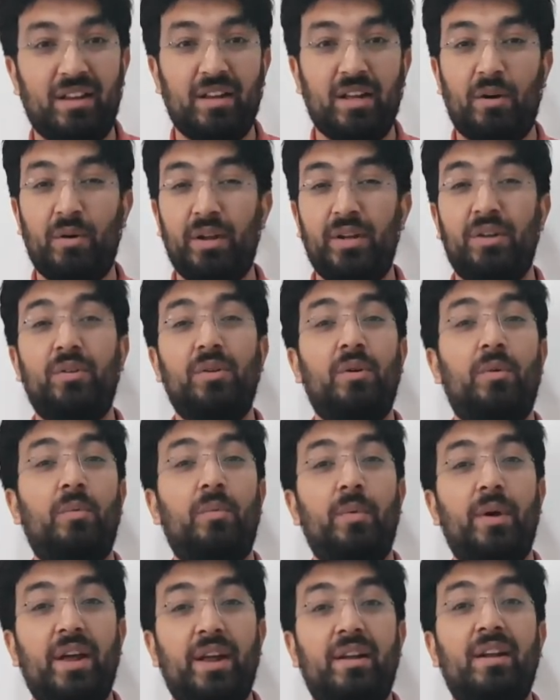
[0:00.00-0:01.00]
Now I don't know
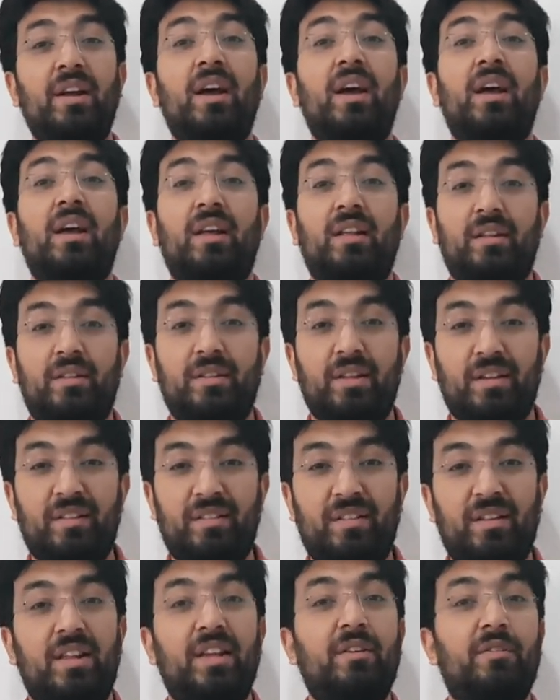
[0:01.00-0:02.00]
where
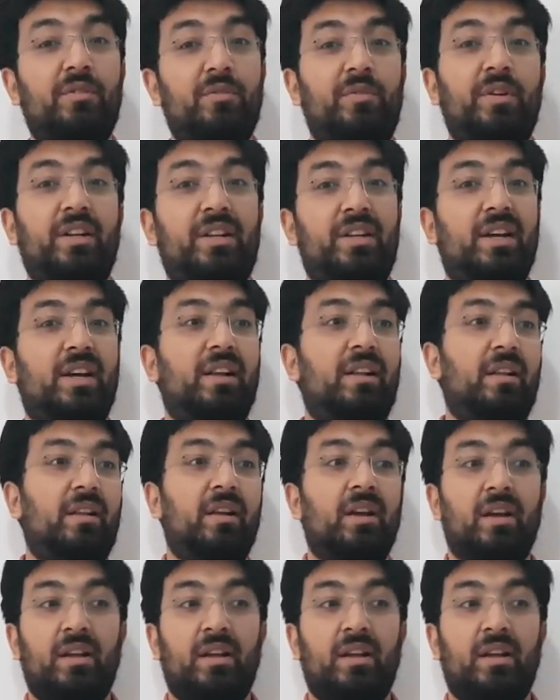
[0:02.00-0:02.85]
this leaves Vettel.